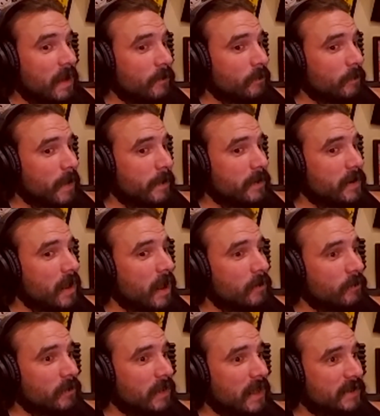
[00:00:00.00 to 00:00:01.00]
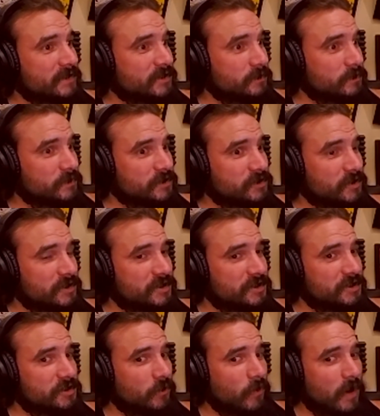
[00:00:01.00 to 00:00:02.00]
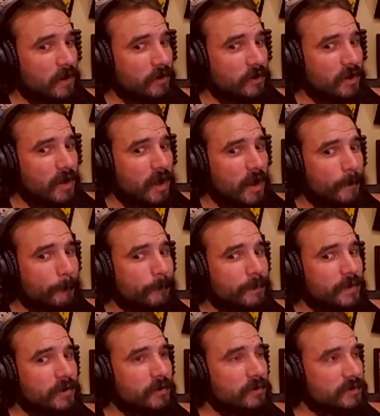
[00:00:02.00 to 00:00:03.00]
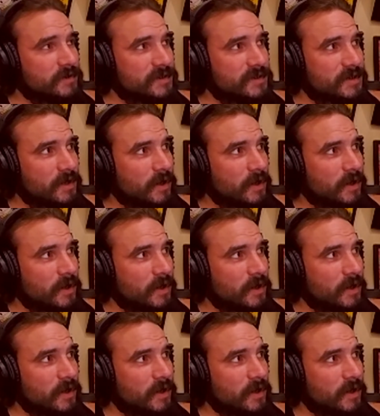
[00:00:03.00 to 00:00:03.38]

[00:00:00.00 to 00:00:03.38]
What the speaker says: maybe not relax the restrictions around abuse.